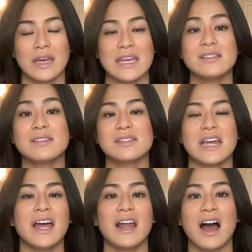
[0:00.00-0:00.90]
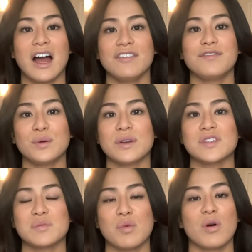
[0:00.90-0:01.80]
Instead, I
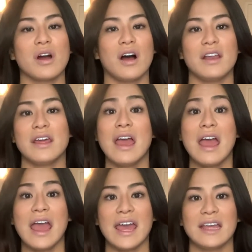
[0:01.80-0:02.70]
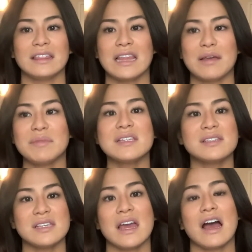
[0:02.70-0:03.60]
focused more on, hey, let me
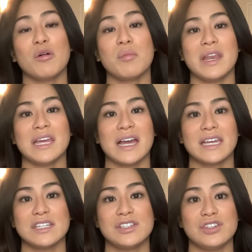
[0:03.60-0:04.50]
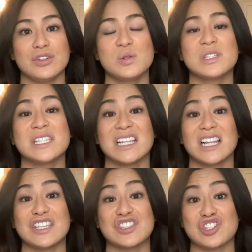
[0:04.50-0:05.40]
see how many I can do till
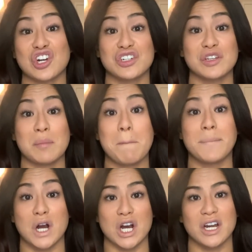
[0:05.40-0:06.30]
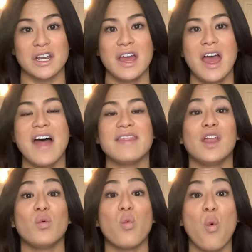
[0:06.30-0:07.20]
I start to burn. And
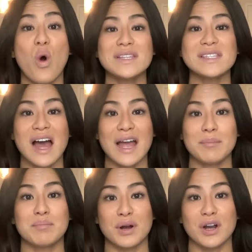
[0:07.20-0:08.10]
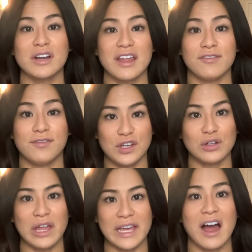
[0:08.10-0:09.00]
then once I burn and feel
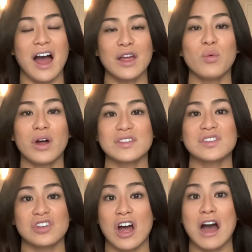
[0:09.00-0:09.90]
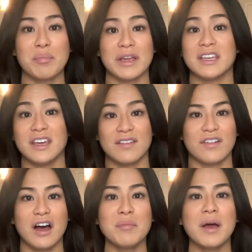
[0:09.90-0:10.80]
like I want to stop and give
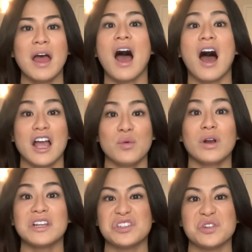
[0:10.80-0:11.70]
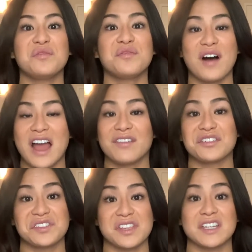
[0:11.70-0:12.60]
up, I want to do 5 or
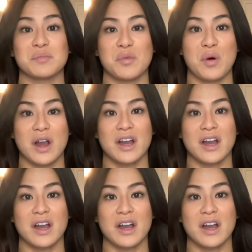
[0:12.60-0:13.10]
6 more.